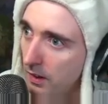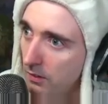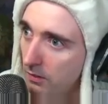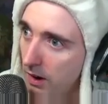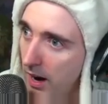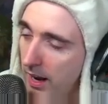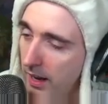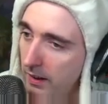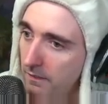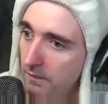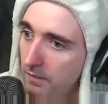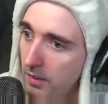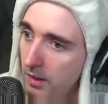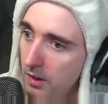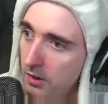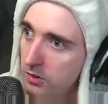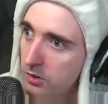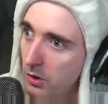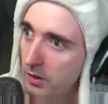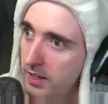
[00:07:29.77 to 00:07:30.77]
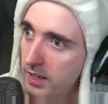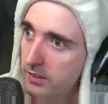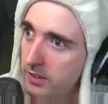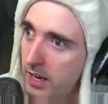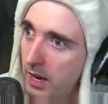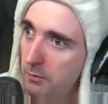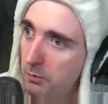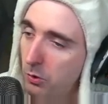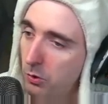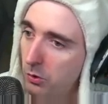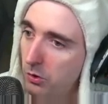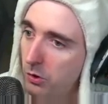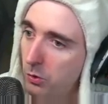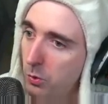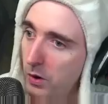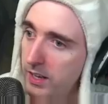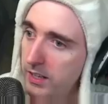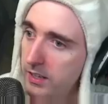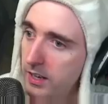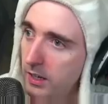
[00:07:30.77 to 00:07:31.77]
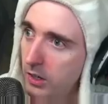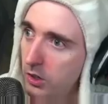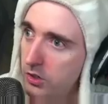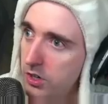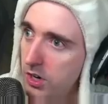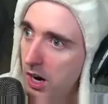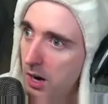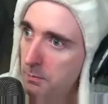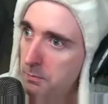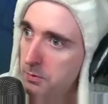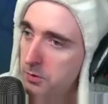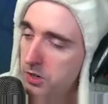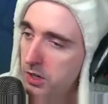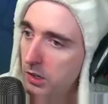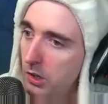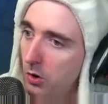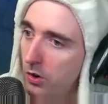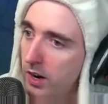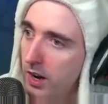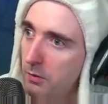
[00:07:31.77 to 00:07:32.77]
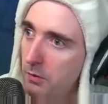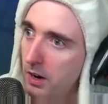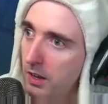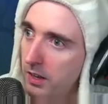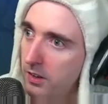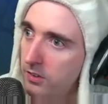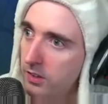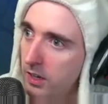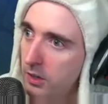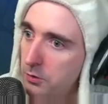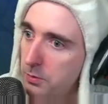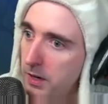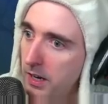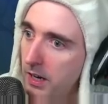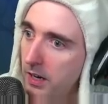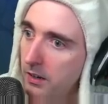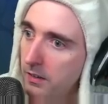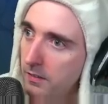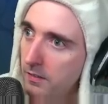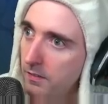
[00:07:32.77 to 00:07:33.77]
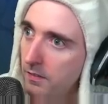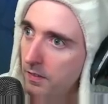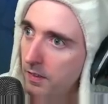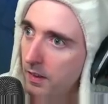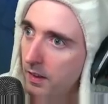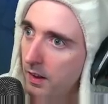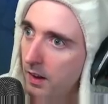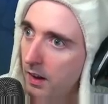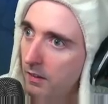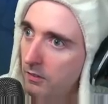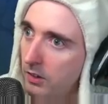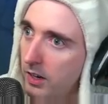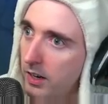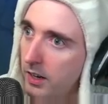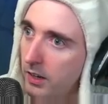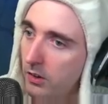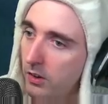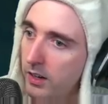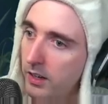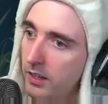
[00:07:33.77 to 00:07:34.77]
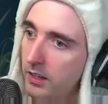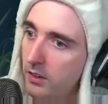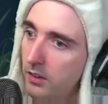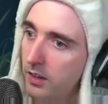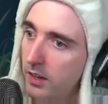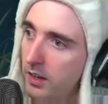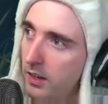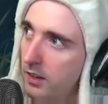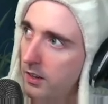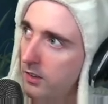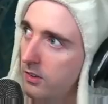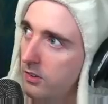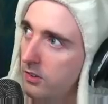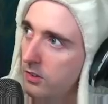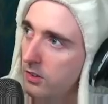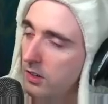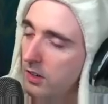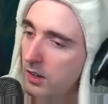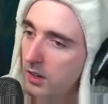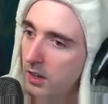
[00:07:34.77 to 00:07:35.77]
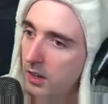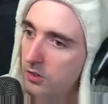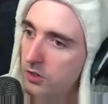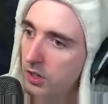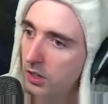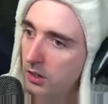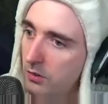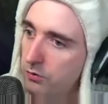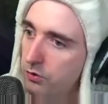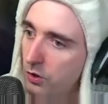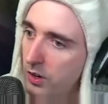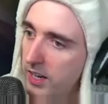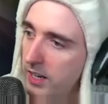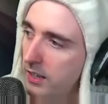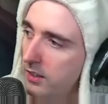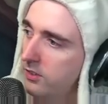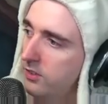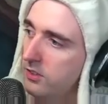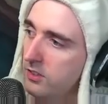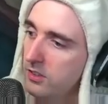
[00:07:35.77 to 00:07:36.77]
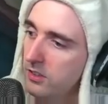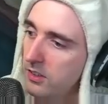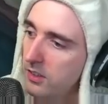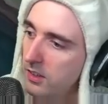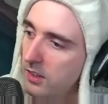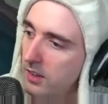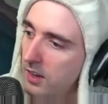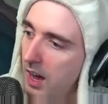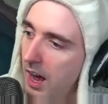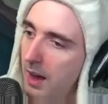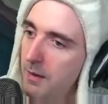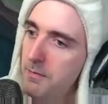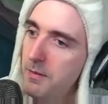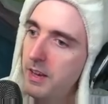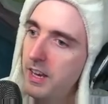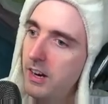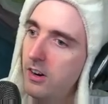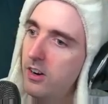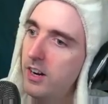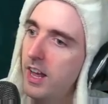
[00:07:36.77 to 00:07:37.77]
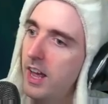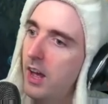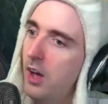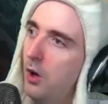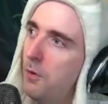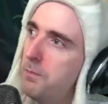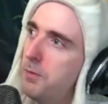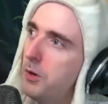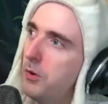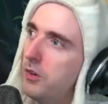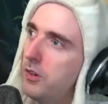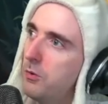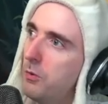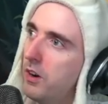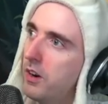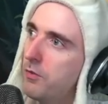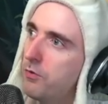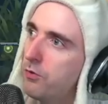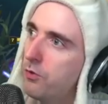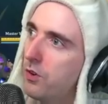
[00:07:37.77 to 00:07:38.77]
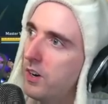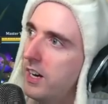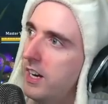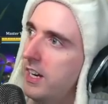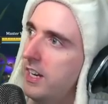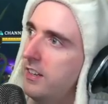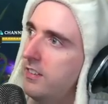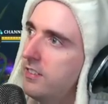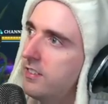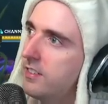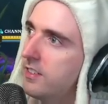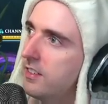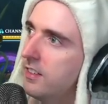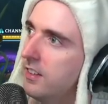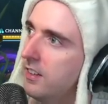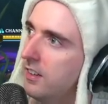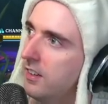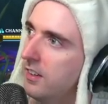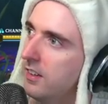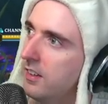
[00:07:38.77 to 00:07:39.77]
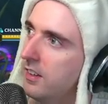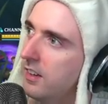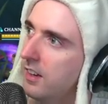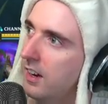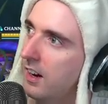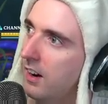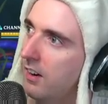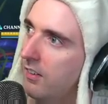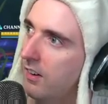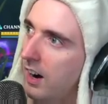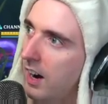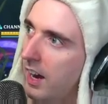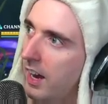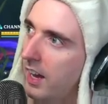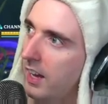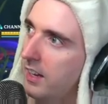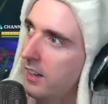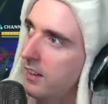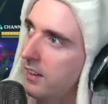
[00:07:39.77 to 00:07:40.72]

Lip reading: Right? So in this cave, Gwyn did a good job. She lowered Irelia's HP. I'm going to go ahead and kill this. Is she going to freeze? I'm here to help you and you want to freeze? All right.